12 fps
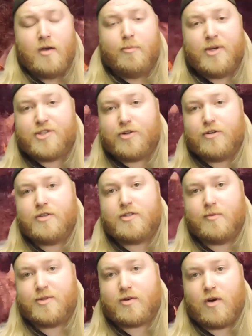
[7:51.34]
Be sure to
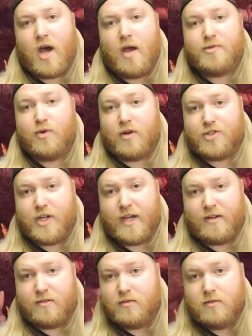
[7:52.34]
subscribe to our
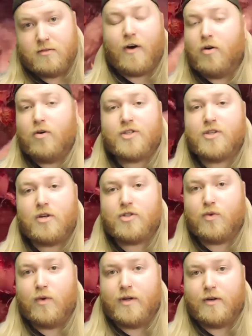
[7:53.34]
channel, follow us on
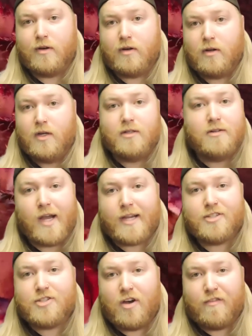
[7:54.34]
Twitter, like
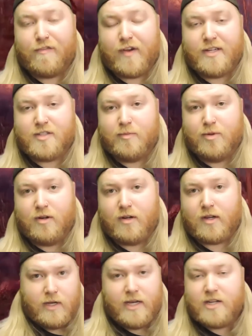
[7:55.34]
us on
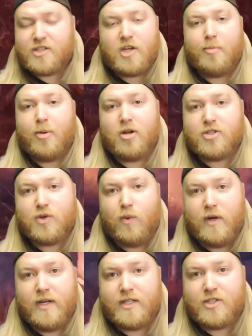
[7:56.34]
Facebook, hit us up on
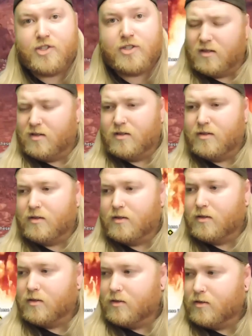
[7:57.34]
Twitch.
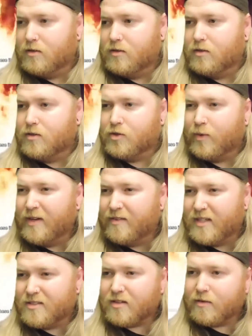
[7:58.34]
Do we have
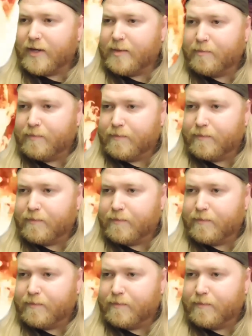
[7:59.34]
an Instagram?